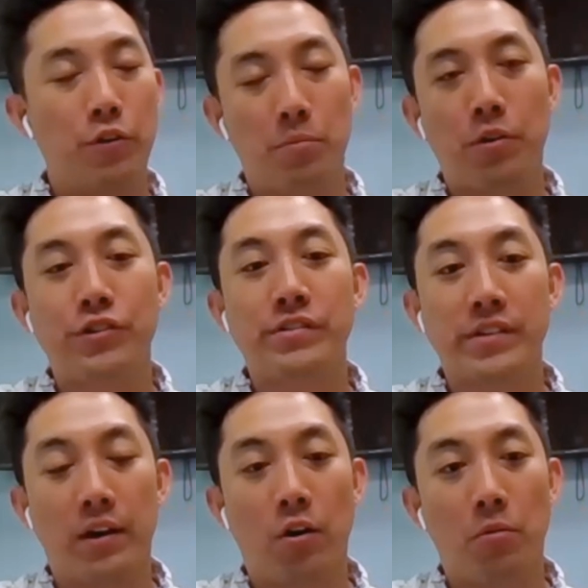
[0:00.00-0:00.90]
you're
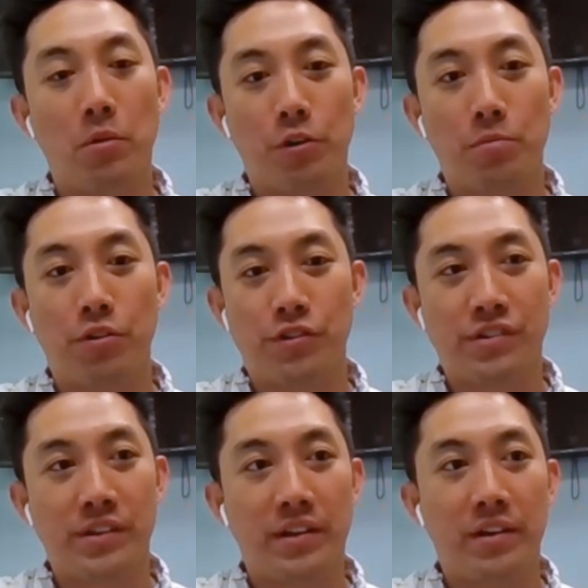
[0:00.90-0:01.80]
purchasing a home or you're
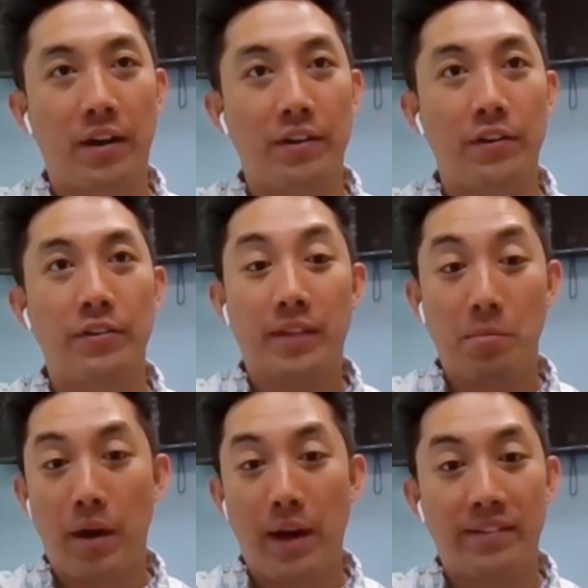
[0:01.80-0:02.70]
purchasing a condo, like
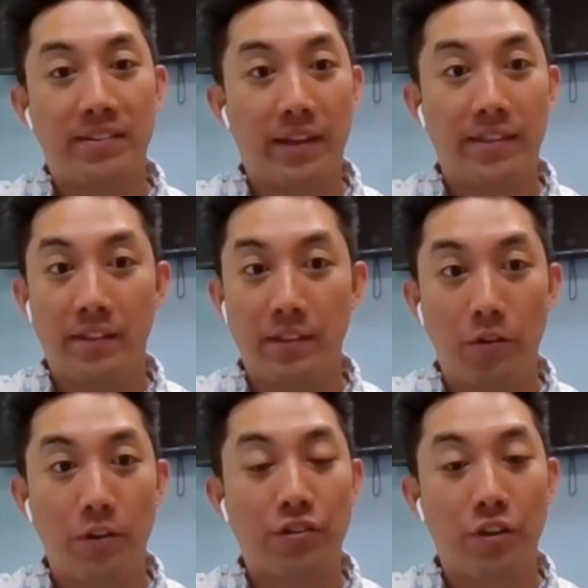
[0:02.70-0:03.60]
Brian said, the
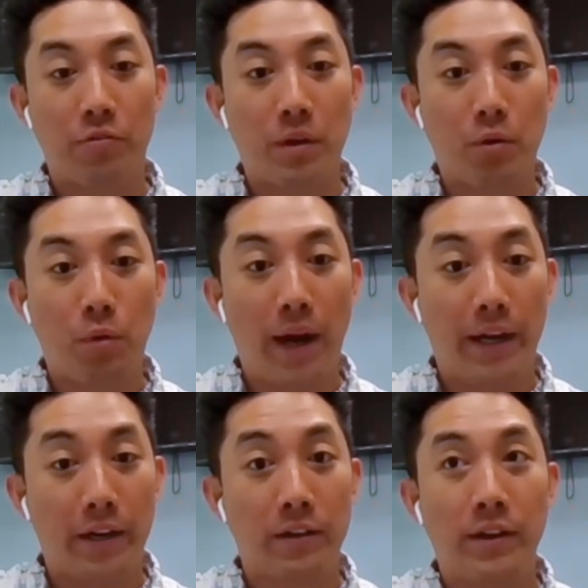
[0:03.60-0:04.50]
loan is going to
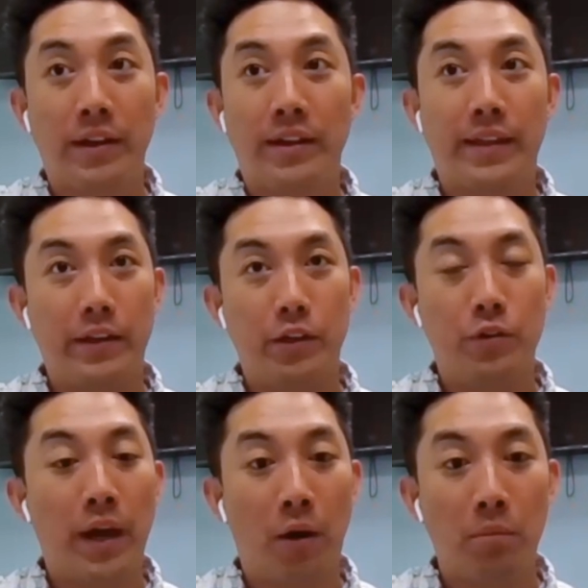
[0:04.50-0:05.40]
require that you
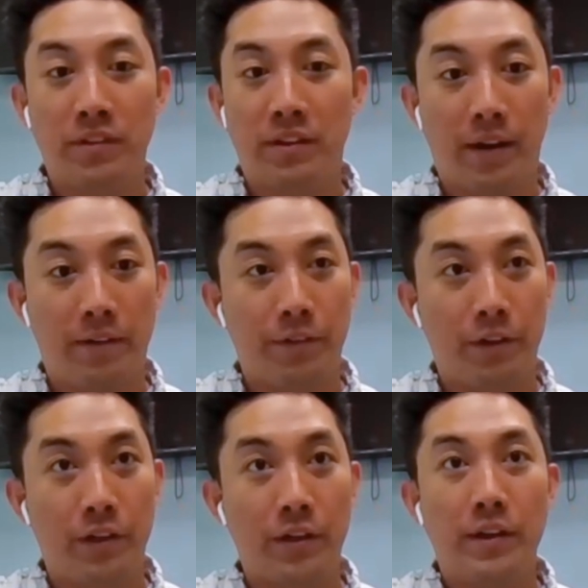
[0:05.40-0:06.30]
help to
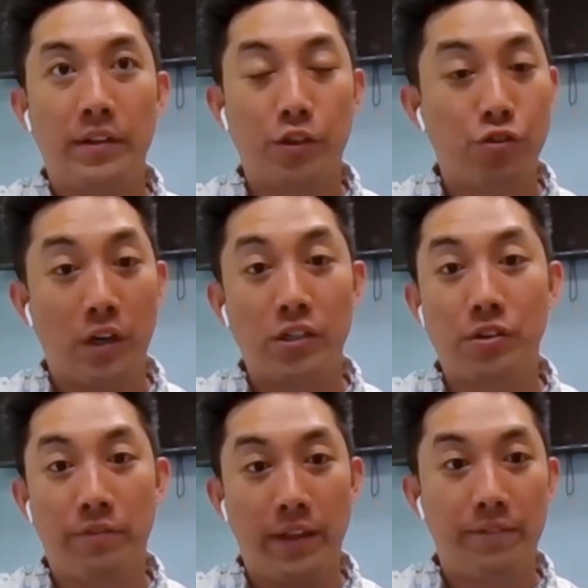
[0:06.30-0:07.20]
cover the structure
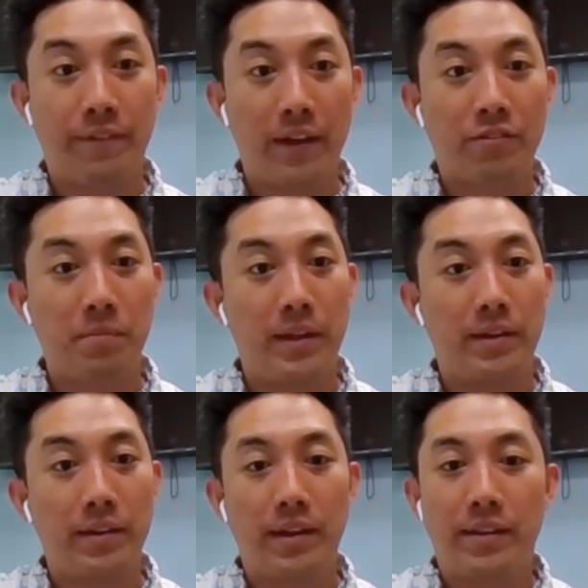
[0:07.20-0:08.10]
of the
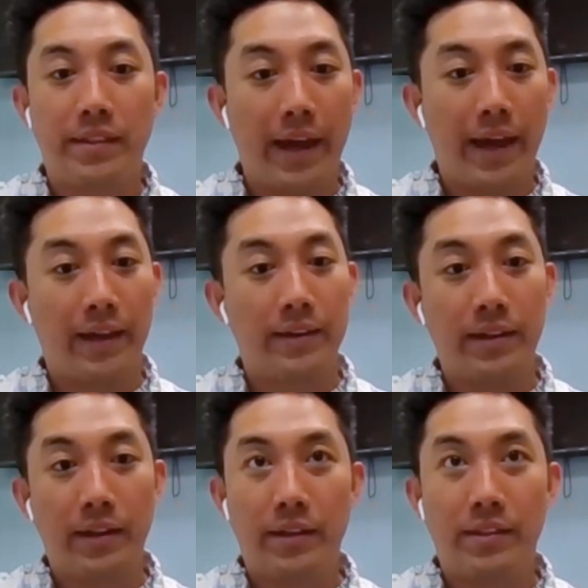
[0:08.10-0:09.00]
investment that
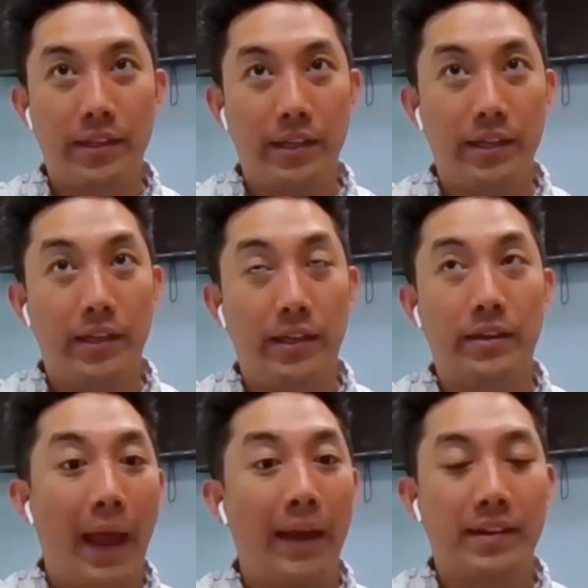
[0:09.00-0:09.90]
the
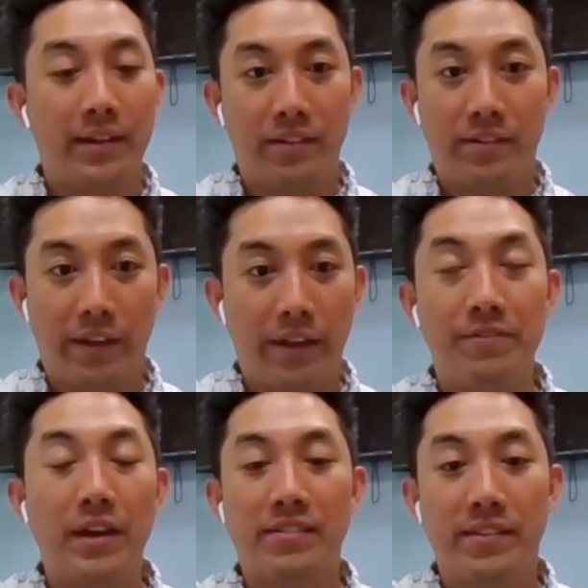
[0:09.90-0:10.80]
bank is
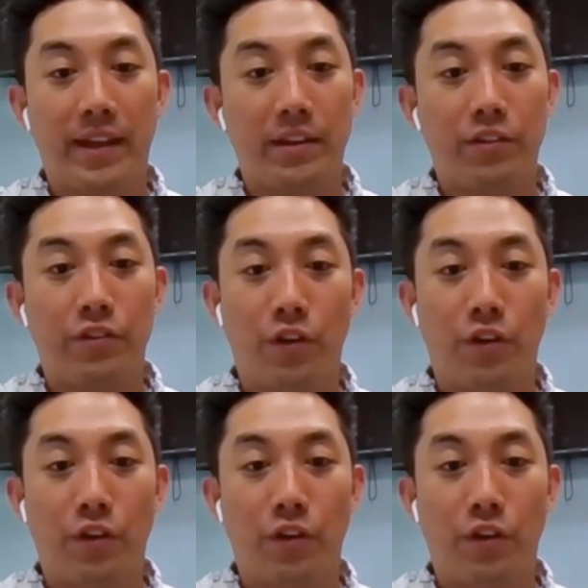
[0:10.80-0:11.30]
investing in.